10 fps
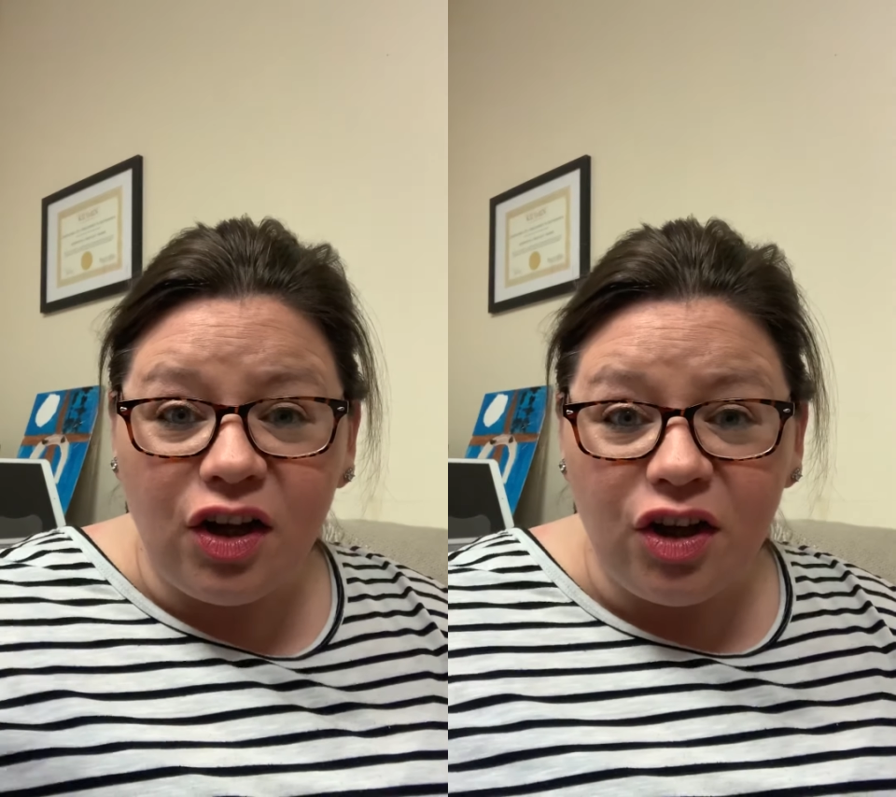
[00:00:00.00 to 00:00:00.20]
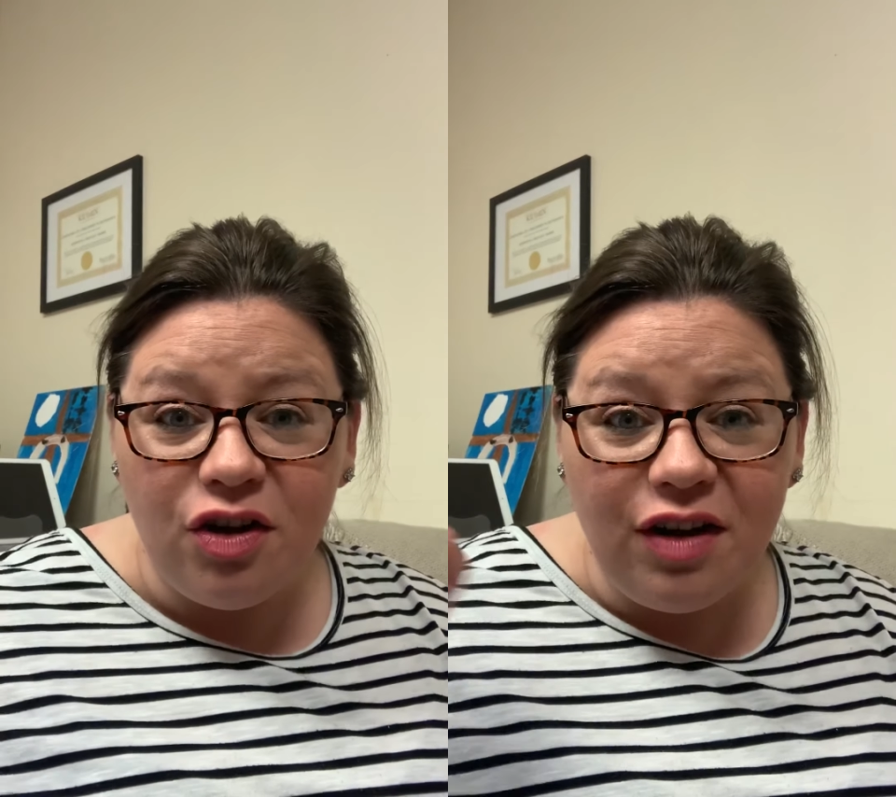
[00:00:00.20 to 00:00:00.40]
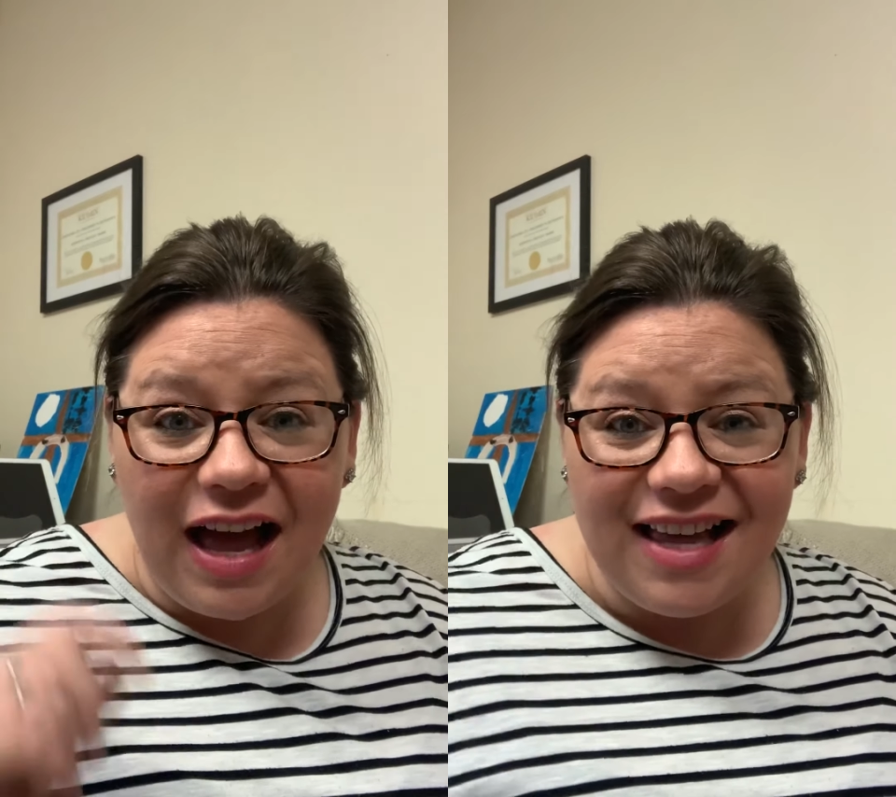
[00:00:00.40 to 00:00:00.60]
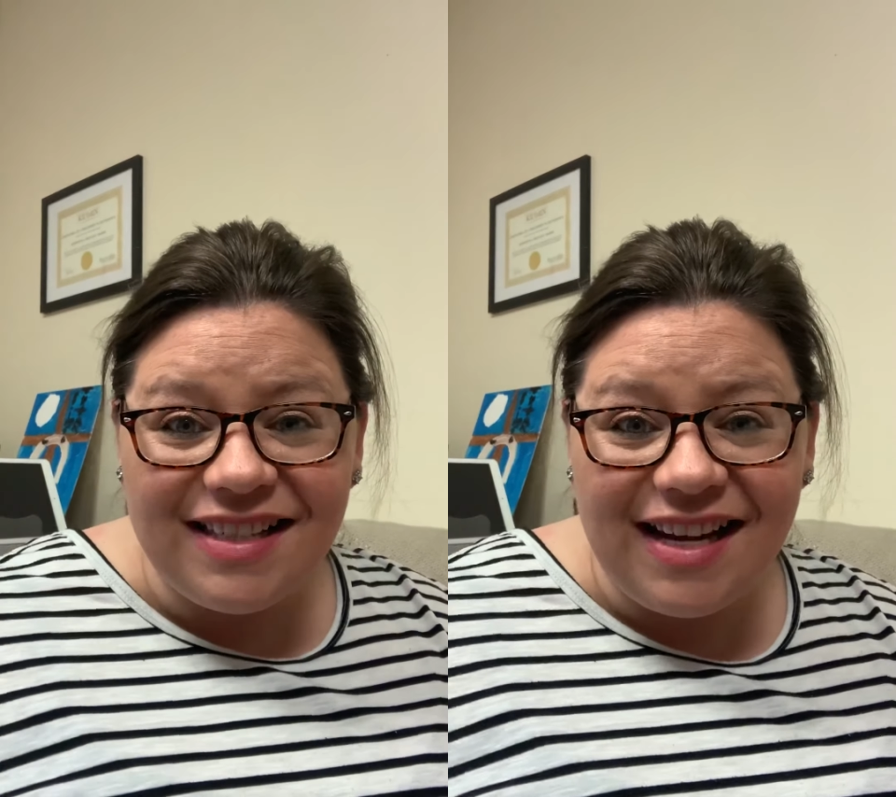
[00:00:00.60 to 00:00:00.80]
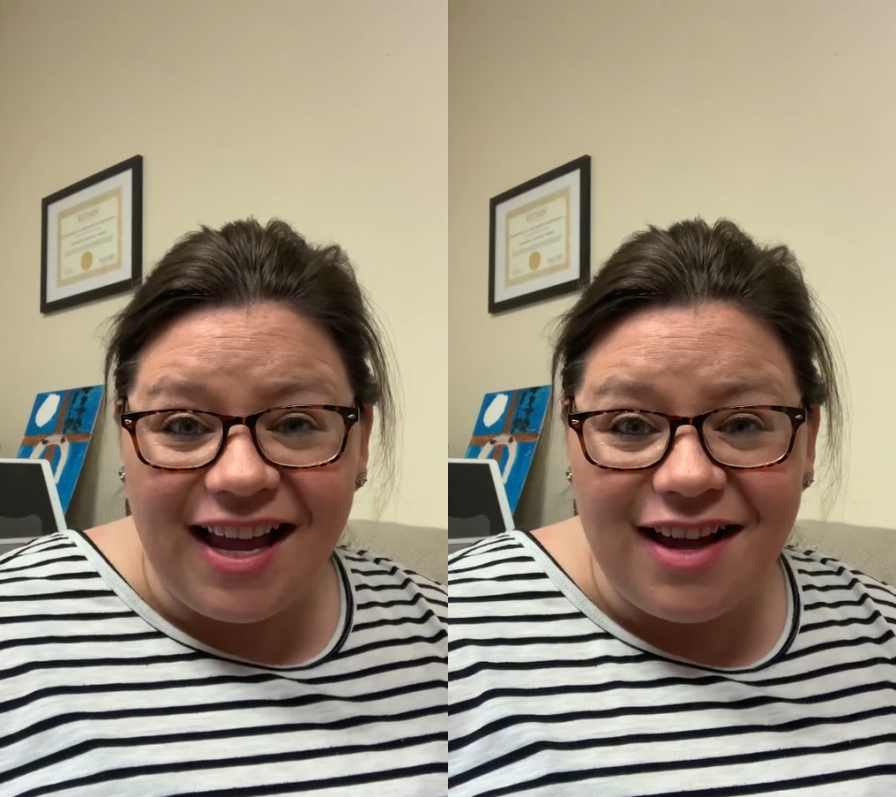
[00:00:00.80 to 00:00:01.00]
you guys
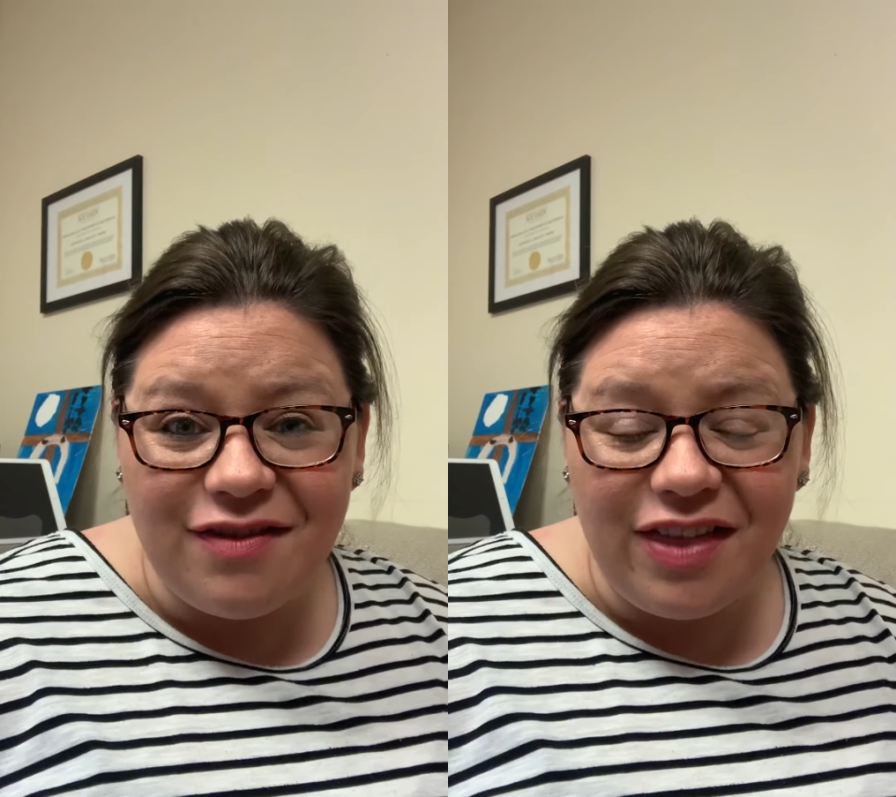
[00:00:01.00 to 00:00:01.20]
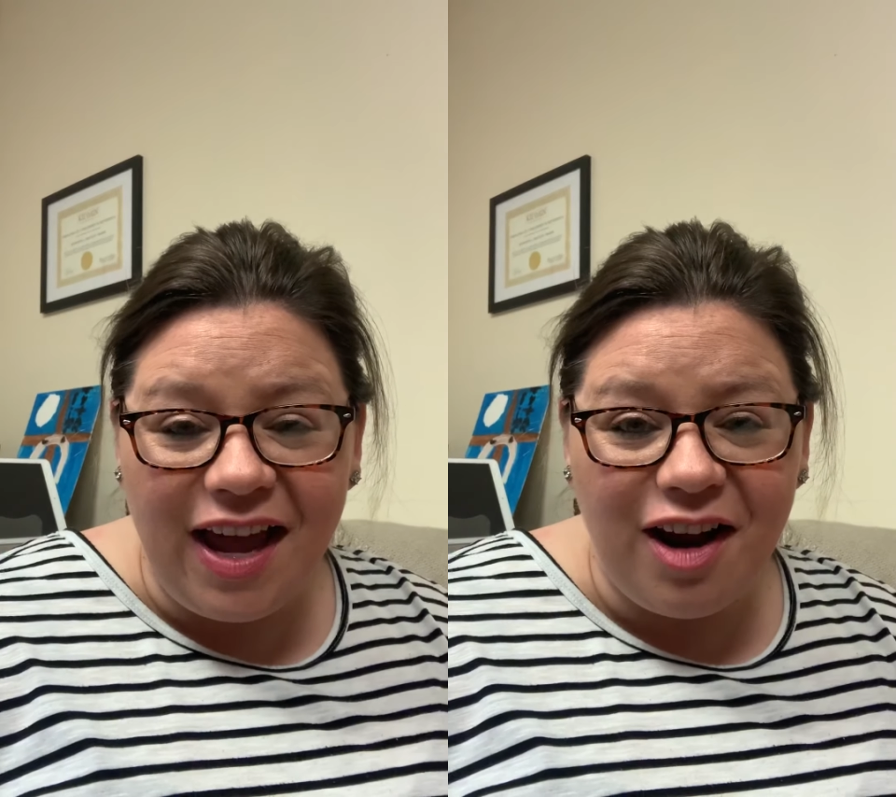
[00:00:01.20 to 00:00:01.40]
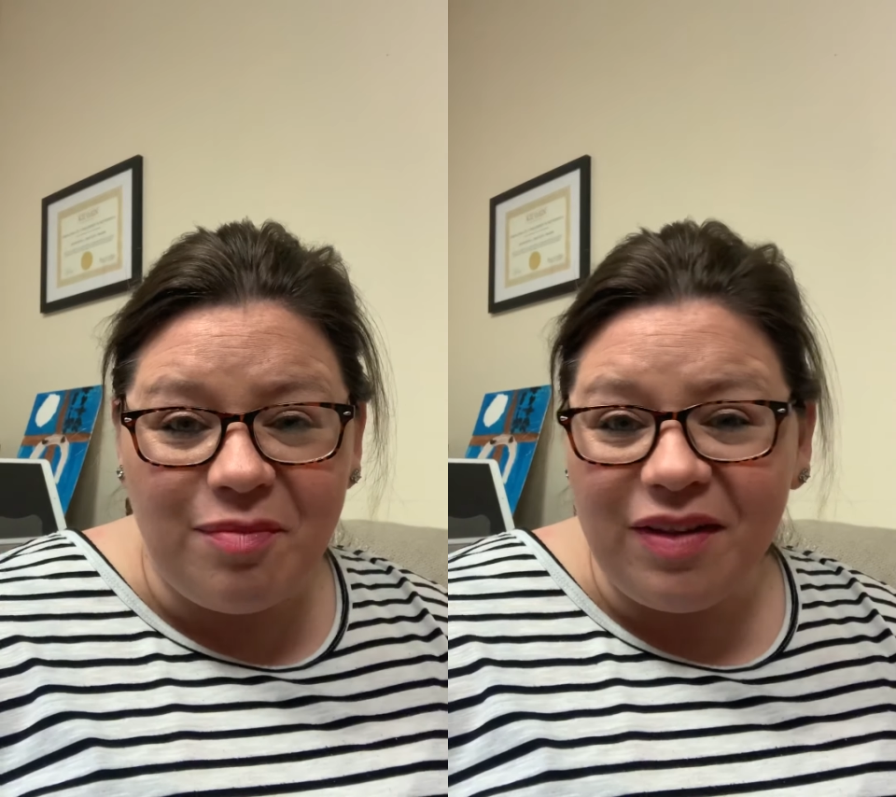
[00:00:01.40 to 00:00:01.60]
stay over there,